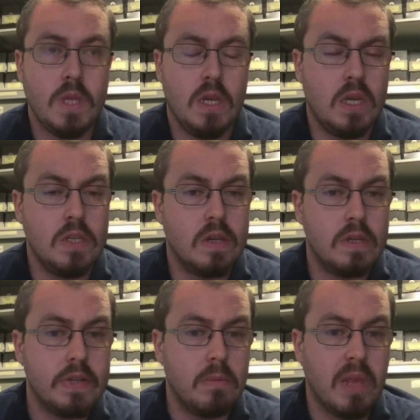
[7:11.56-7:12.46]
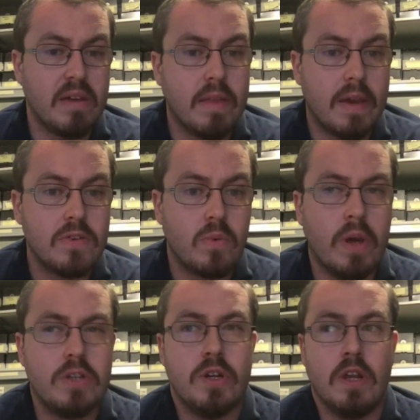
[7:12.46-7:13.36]
he said something like next
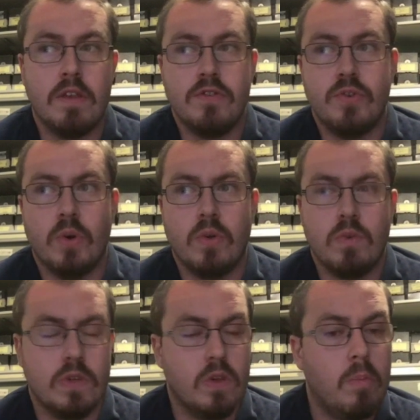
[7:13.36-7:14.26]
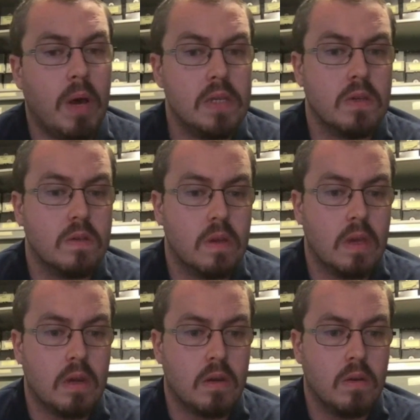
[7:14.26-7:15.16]
question and then jordan was a little puzzled
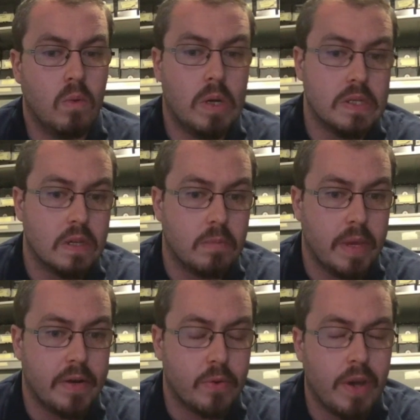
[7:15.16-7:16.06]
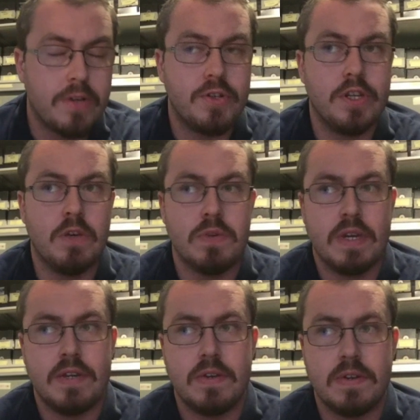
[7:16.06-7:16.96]
saying what is that a bad question he was
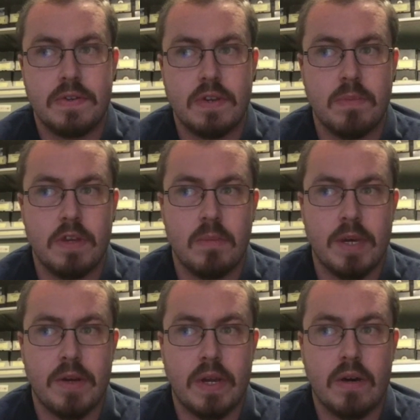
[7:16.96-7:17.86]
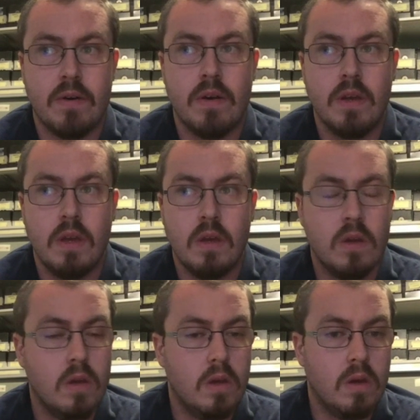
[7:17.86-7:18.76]
asking something about how
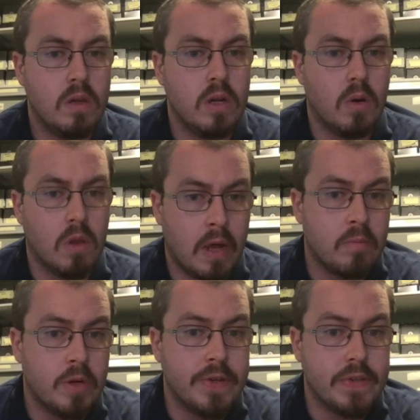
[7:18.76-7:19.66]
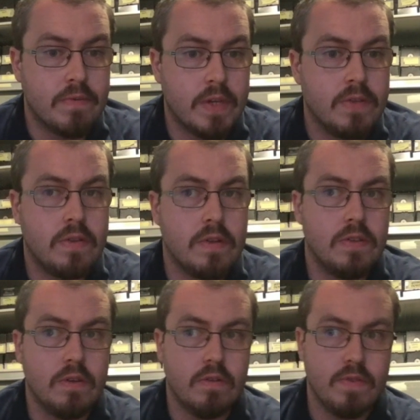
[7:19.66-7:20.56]
you know a lot of money is invested
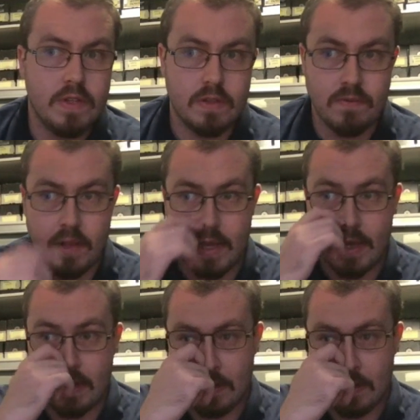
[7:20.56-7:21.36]
into your defensive line